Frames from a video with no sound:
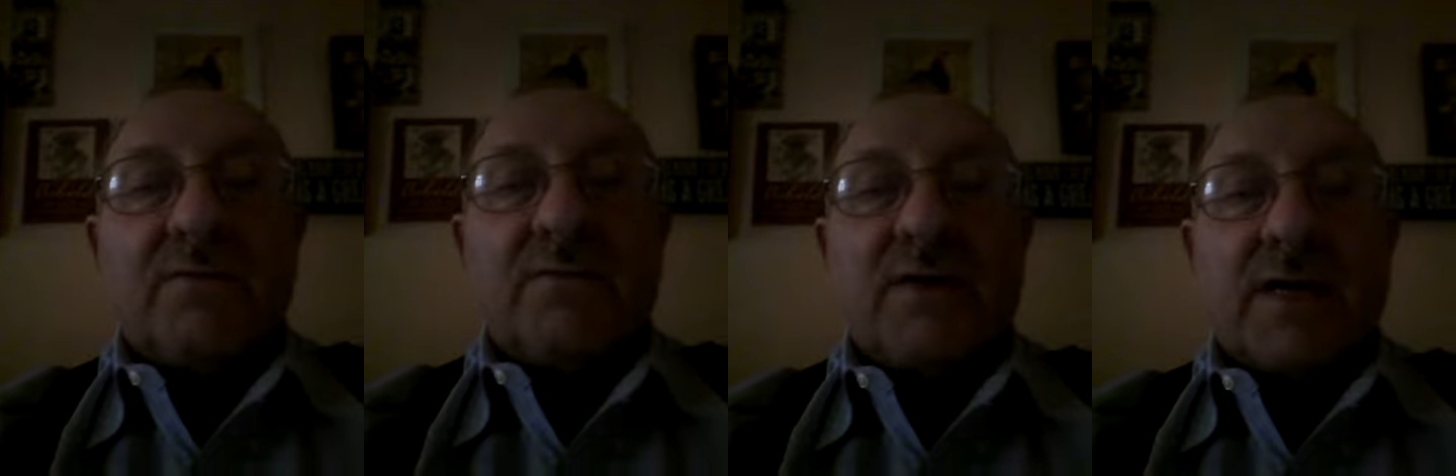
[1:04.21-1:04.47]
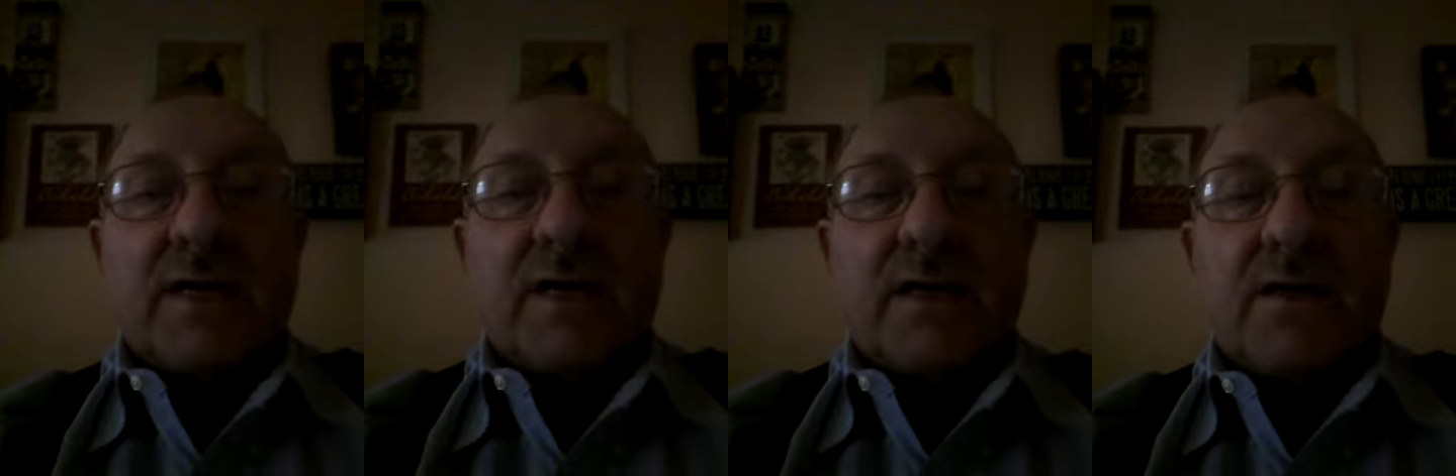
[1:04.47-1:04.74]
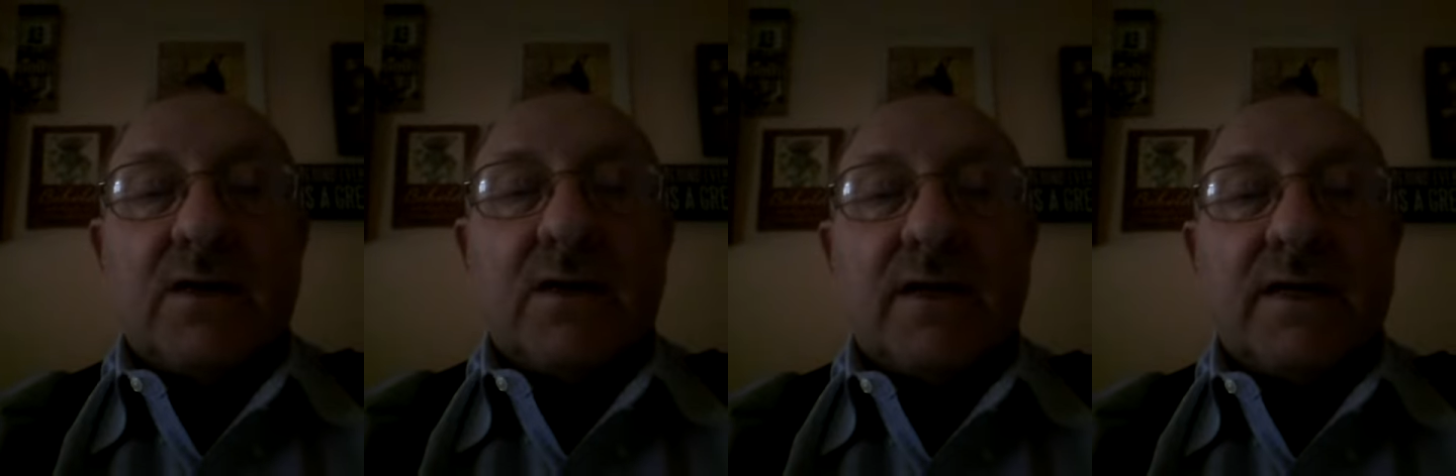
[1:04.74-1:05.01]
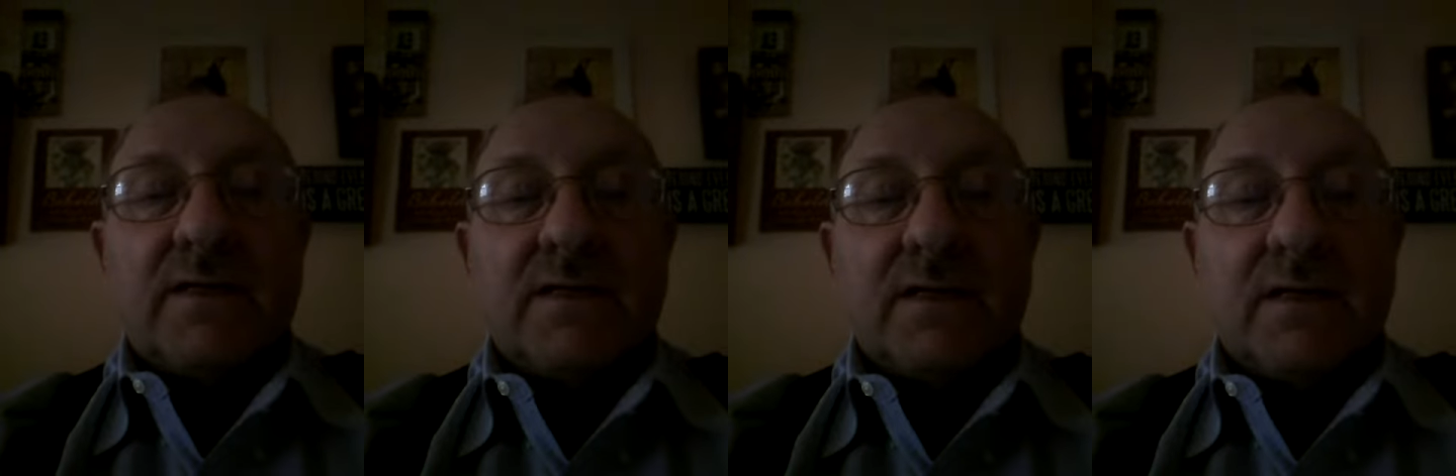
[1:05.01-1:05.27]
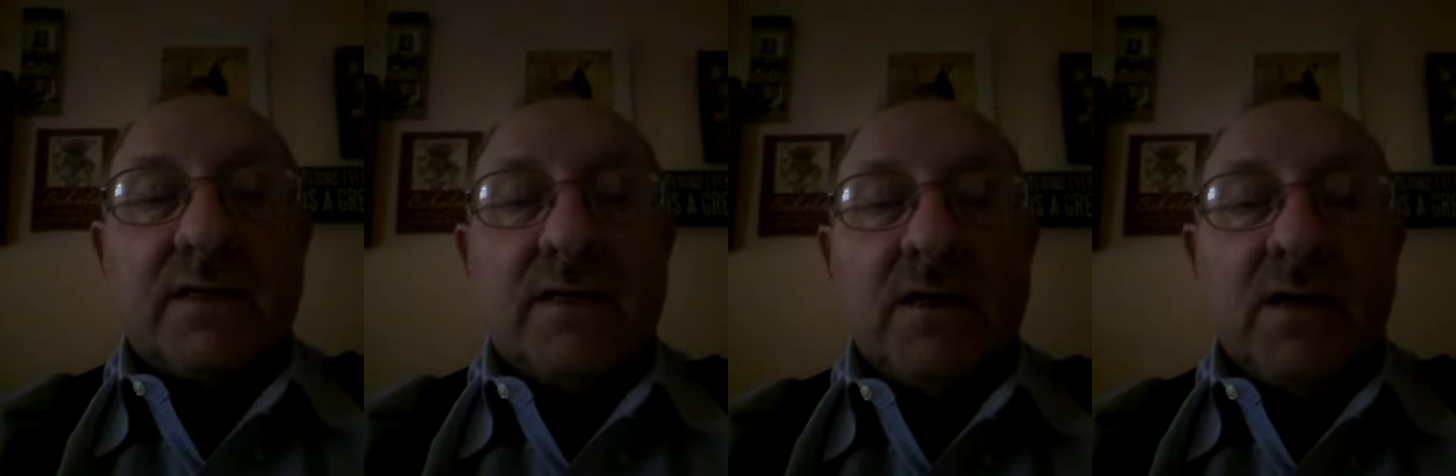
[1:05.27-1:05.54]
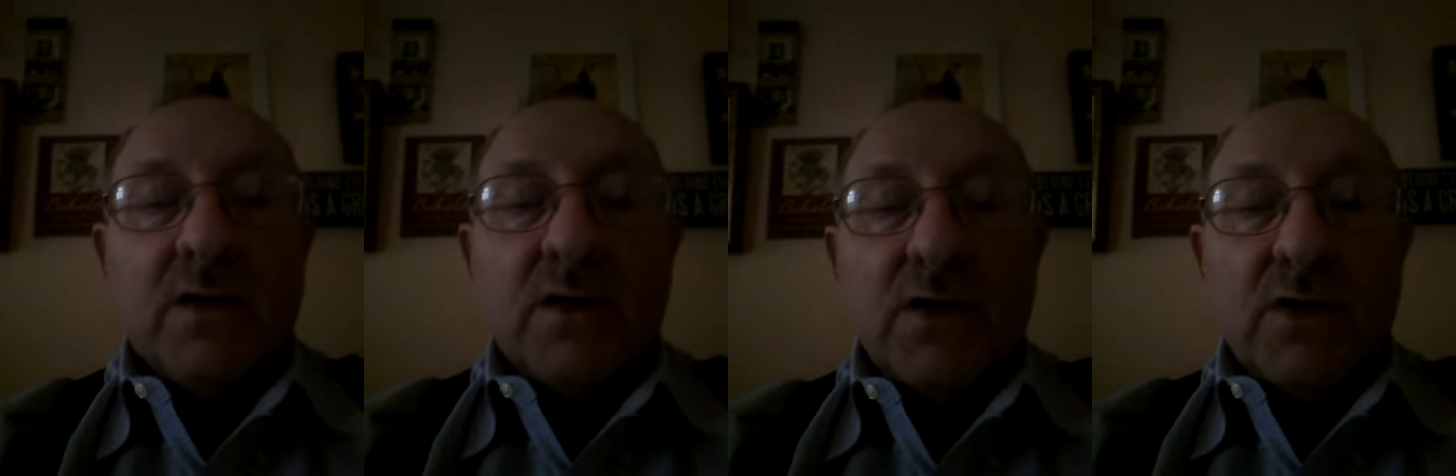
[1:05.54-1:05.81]
of any kind. And
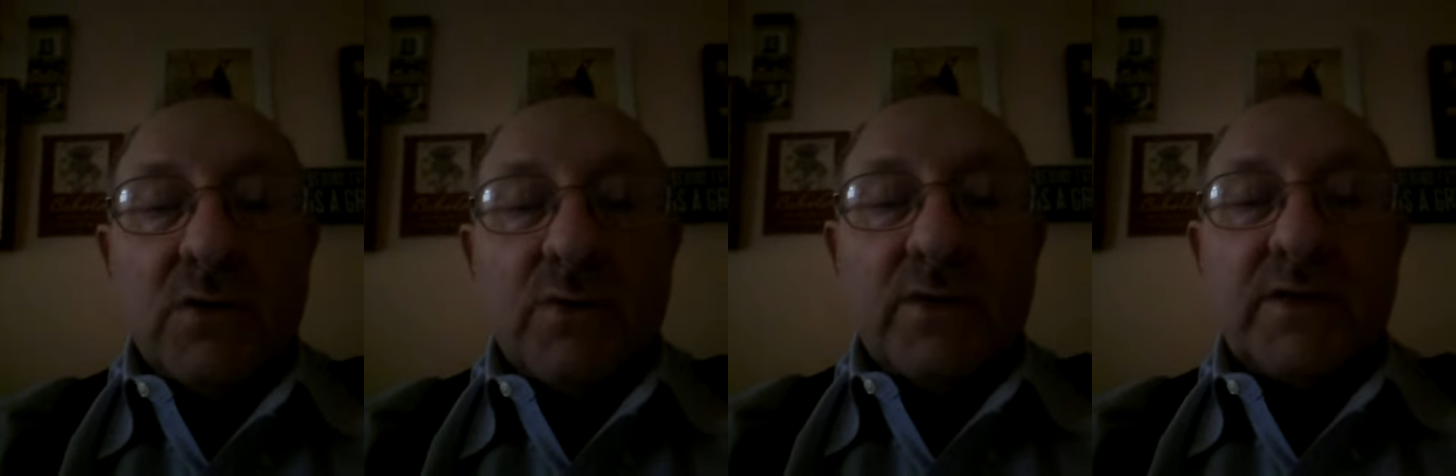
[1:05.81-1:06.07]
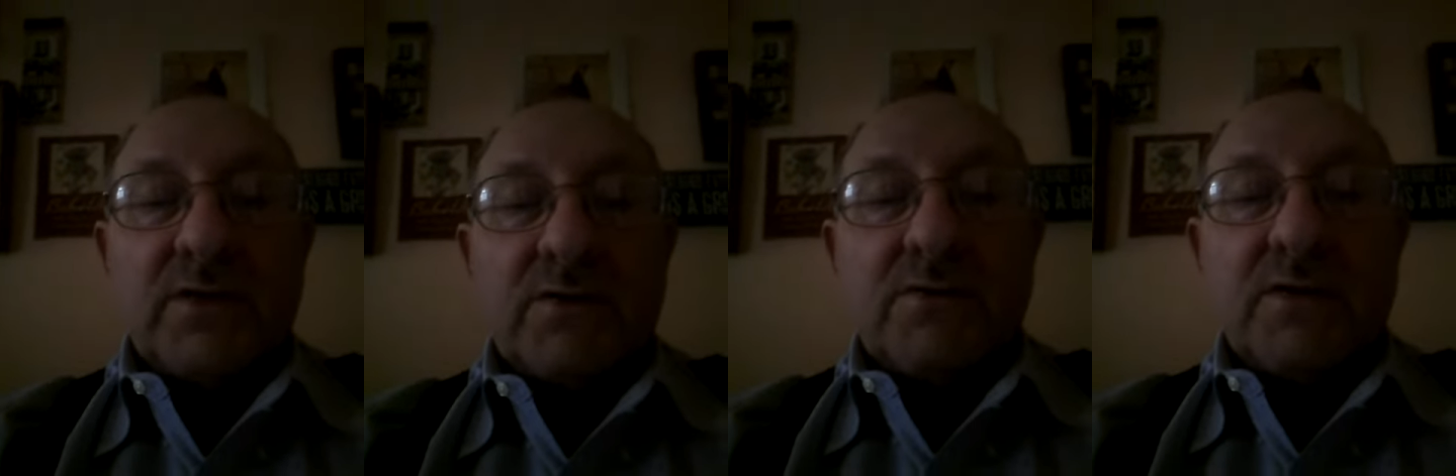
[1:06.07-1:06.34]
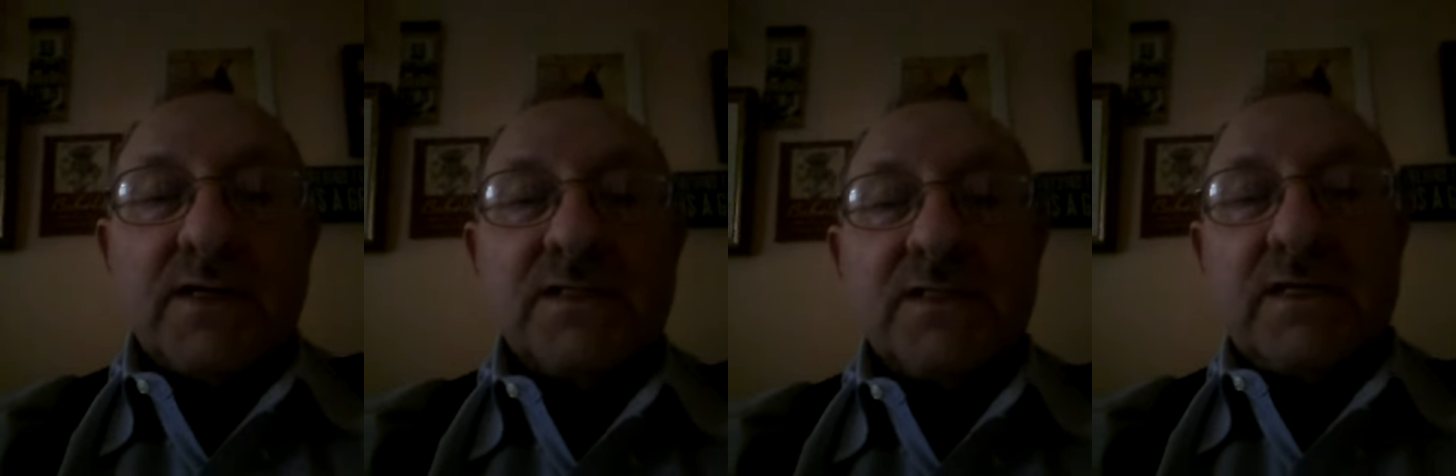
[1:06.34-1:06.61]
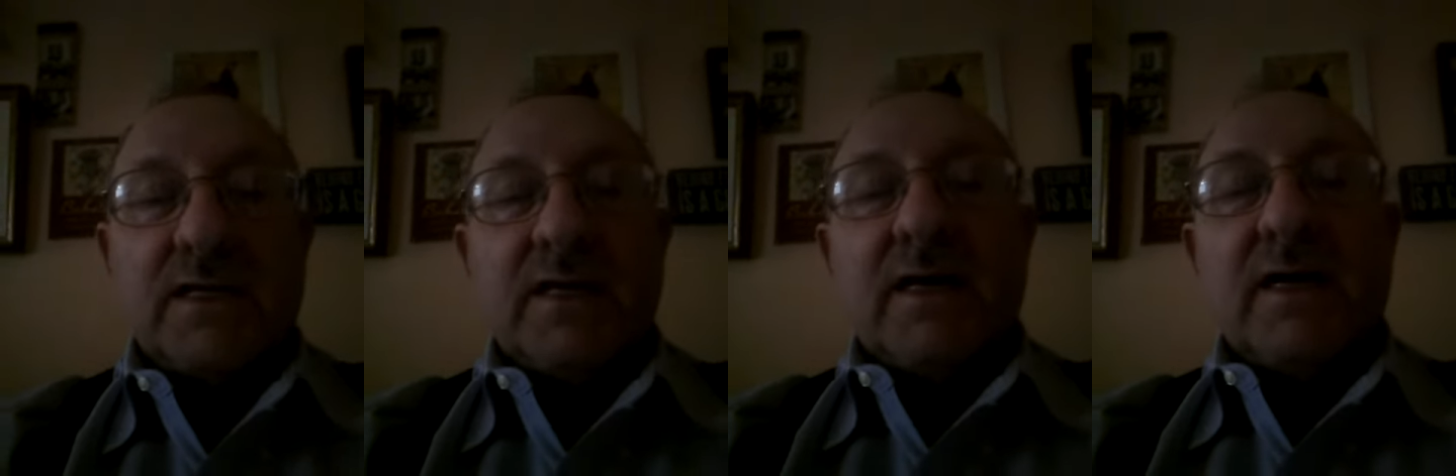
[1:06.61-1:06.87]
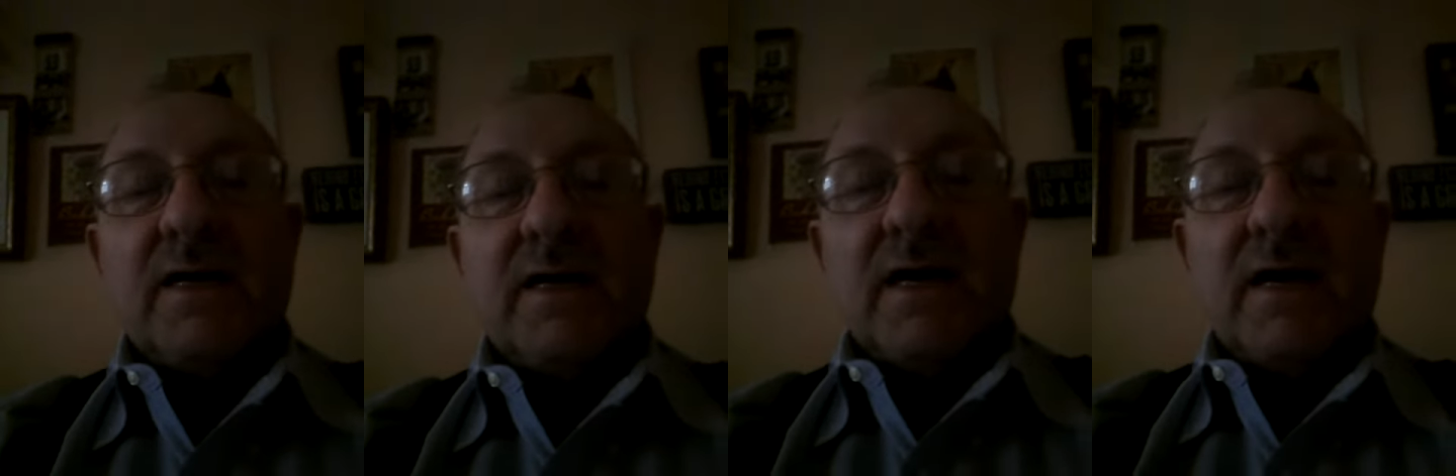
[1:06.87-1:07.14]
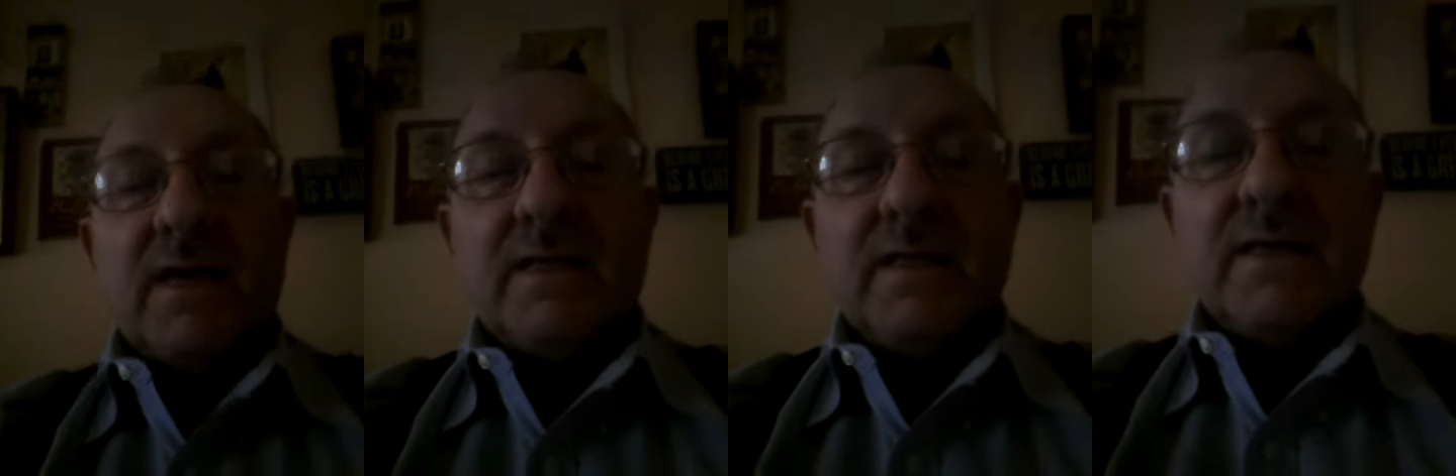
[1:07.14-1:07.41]
with Christie,
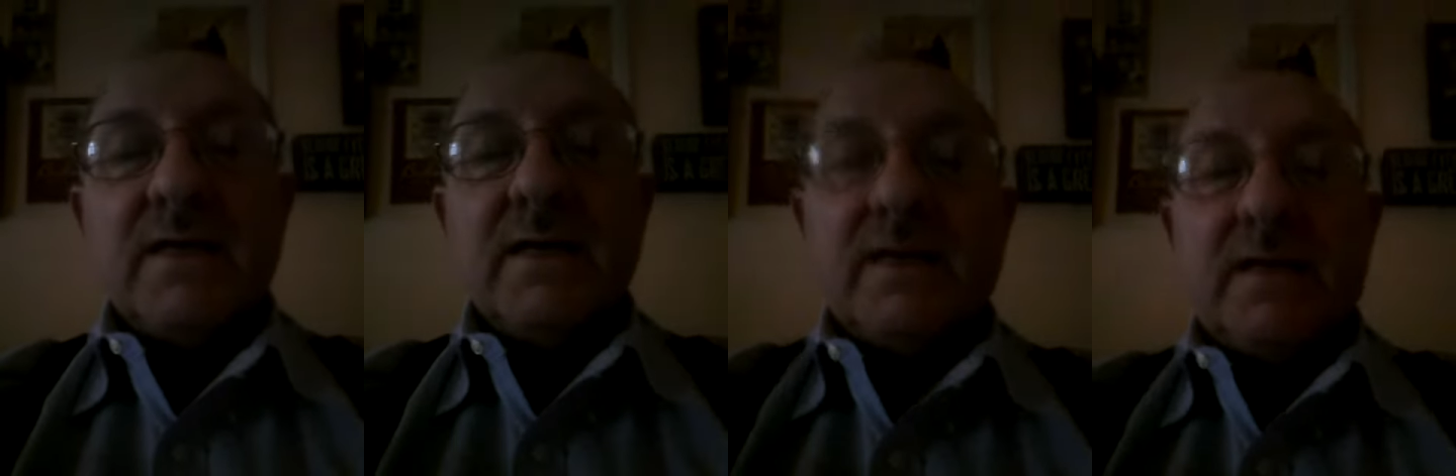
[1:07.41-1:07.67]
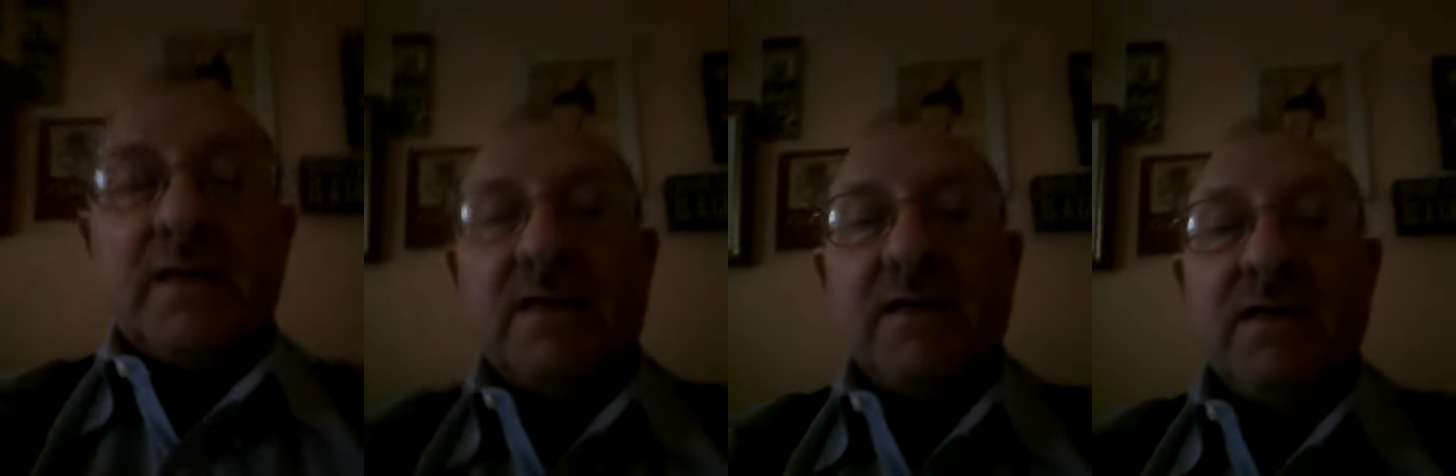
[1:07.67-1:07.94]
I think